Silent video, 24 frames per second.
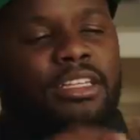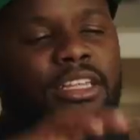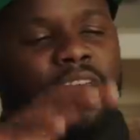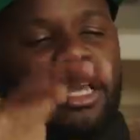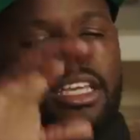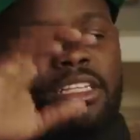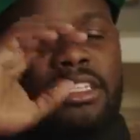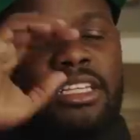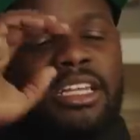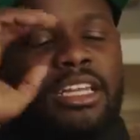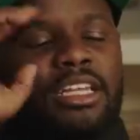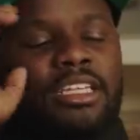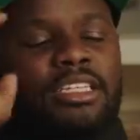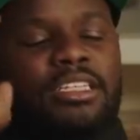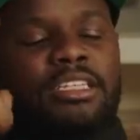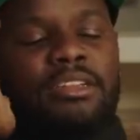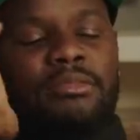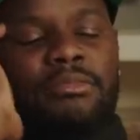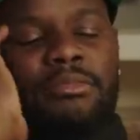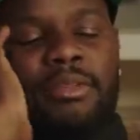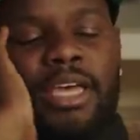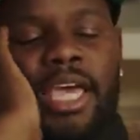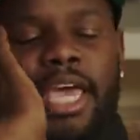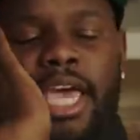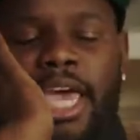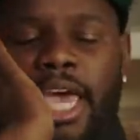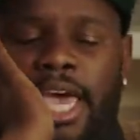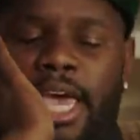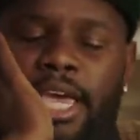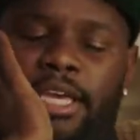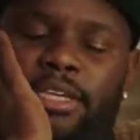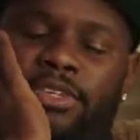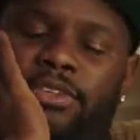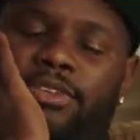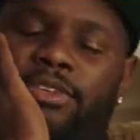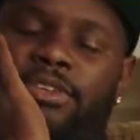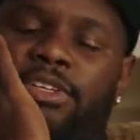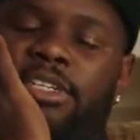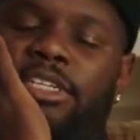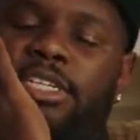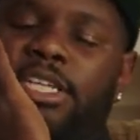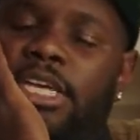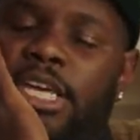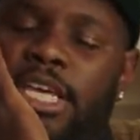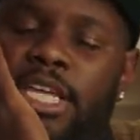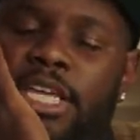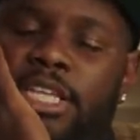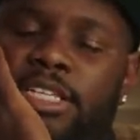That shit is some extra
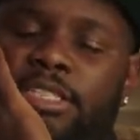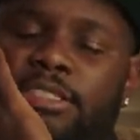shit.